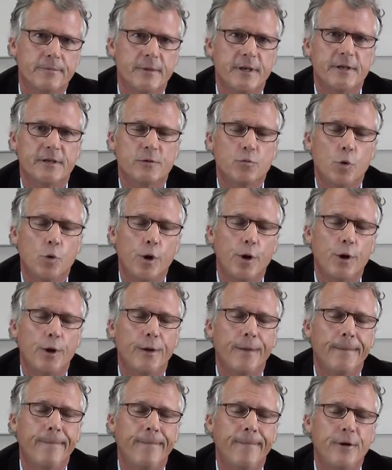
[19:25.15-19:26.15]
Because one of
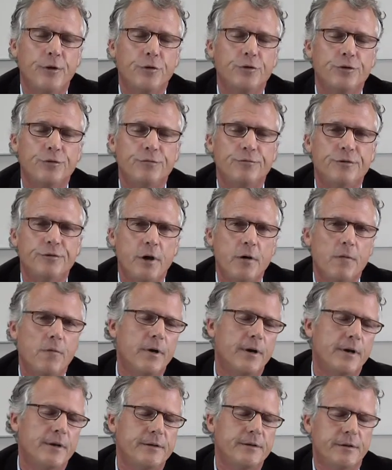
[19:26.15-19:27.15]
the things you don't
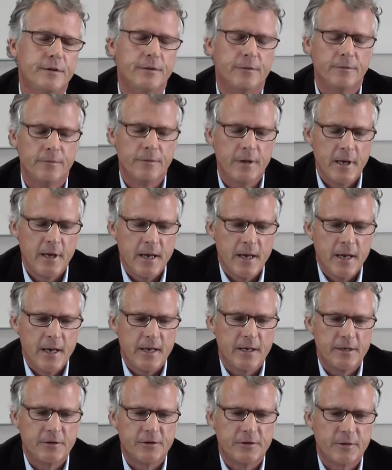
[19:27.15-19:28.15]
want to do
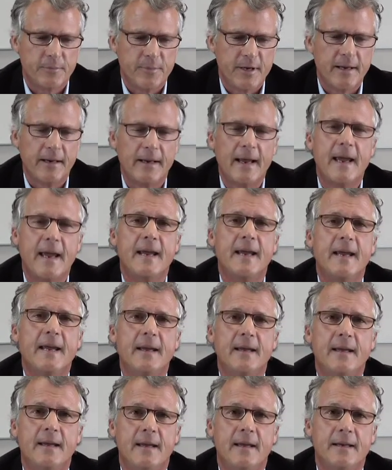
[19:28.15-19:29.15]
is to be
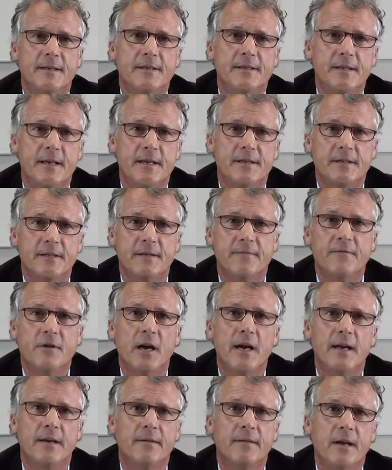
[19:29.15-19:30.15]
lagging in a sense and
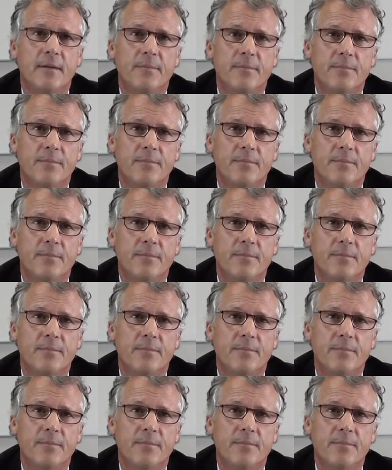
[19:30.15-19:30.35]
not